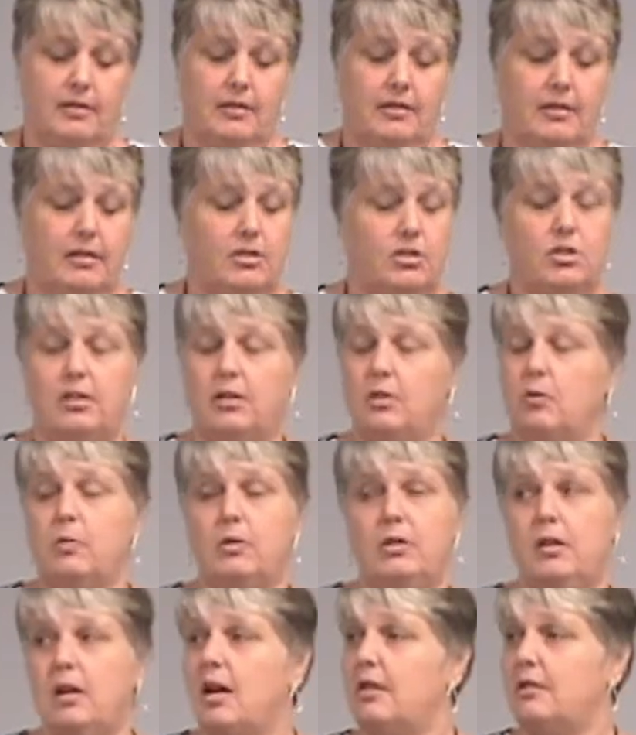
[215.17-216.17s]
the chick
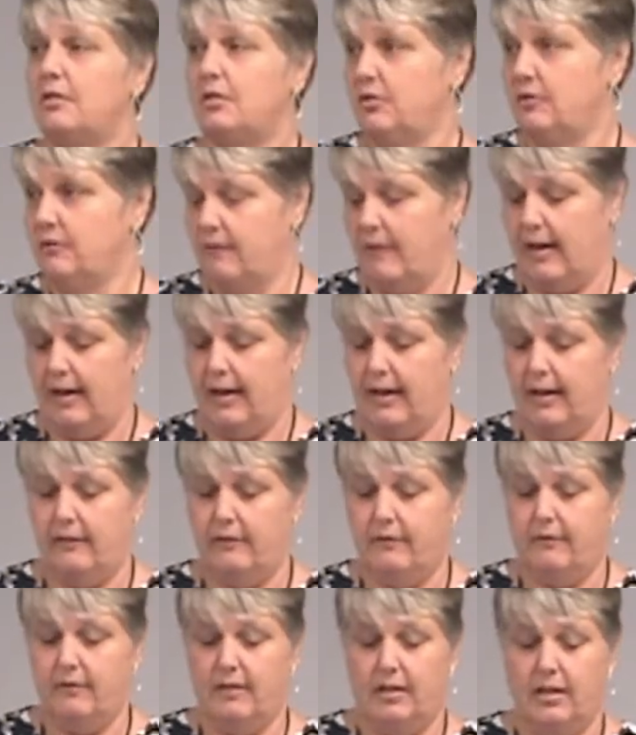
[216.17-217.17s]
would not survive,
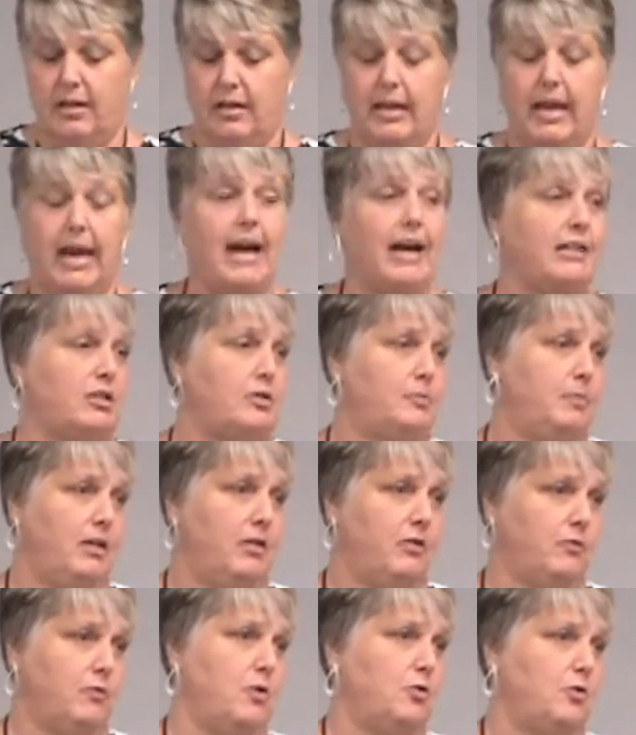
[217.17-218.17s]
and it had to be
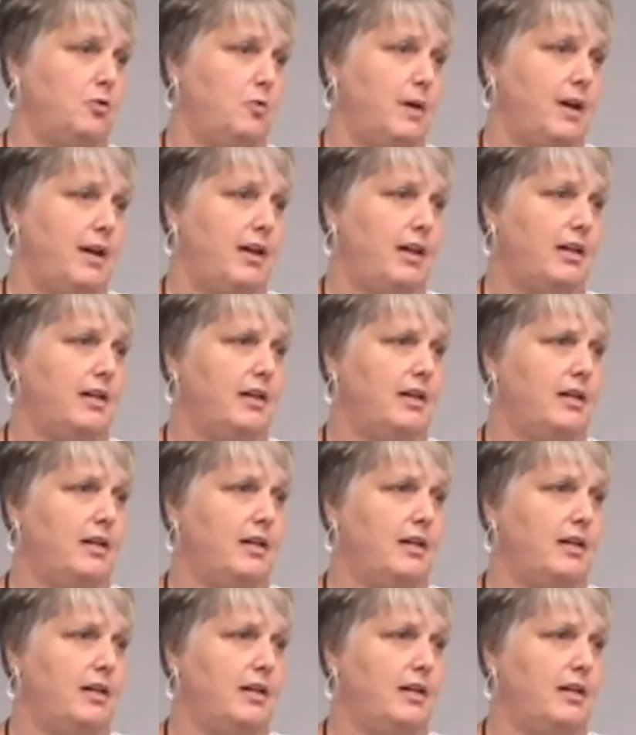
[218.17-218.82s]
thrown away.